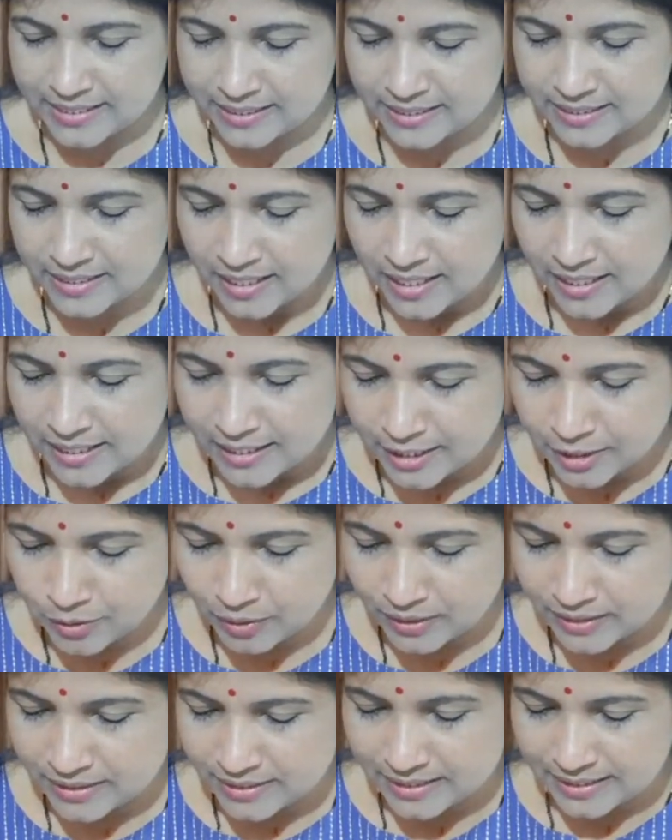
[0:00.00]
Next is,
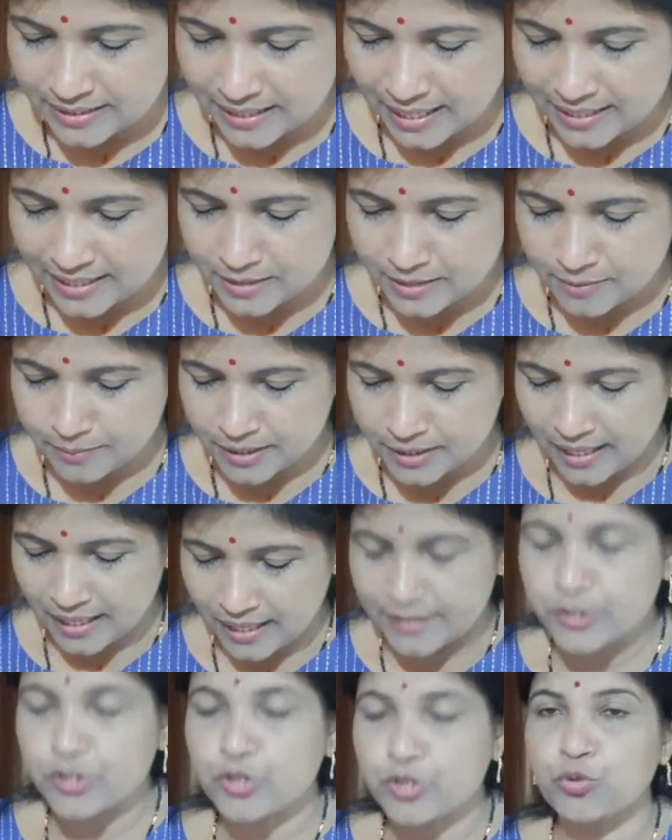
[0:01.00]
he was dash
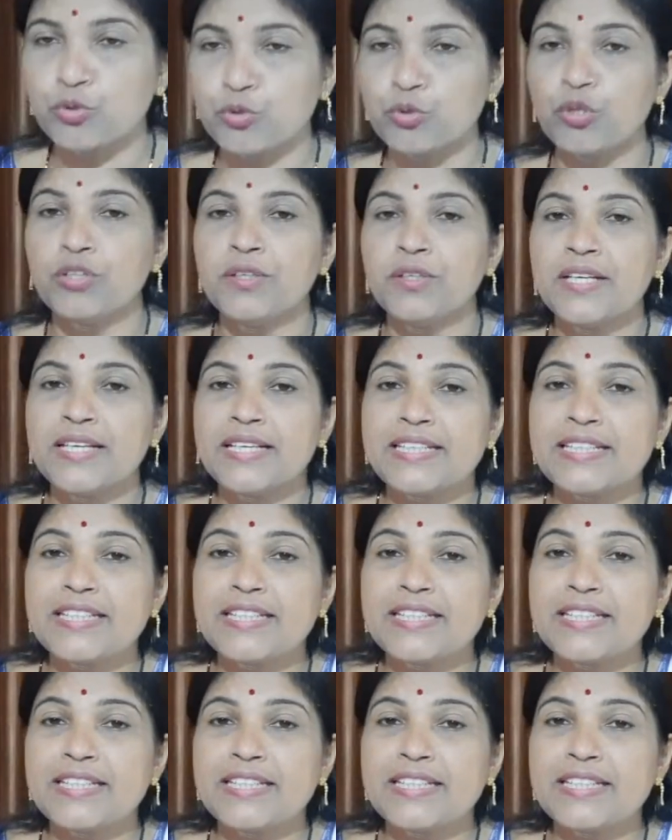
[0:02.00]
me at school.